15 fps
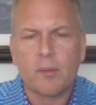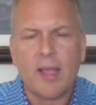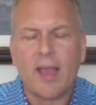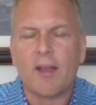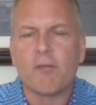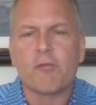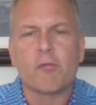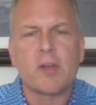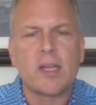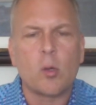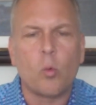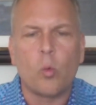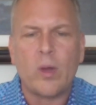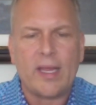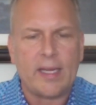every
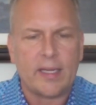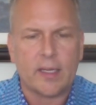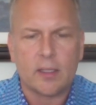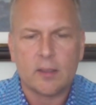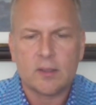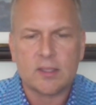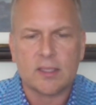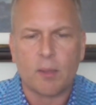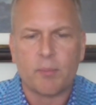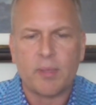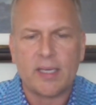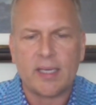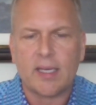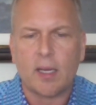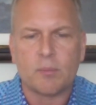week somebody
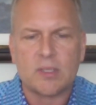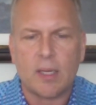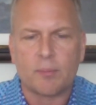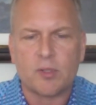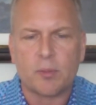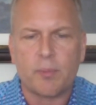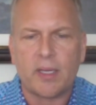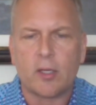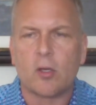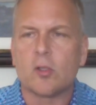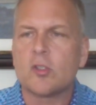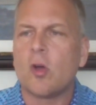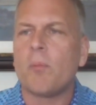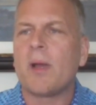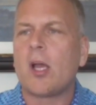comes up to me and goes, Oh
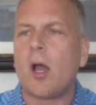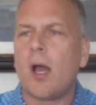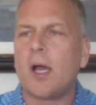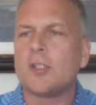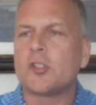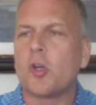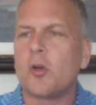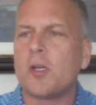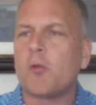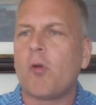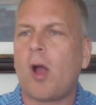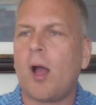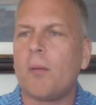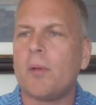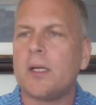my God, Tony
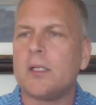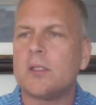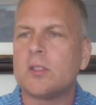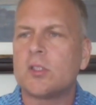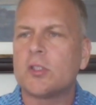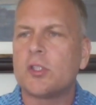Robbins,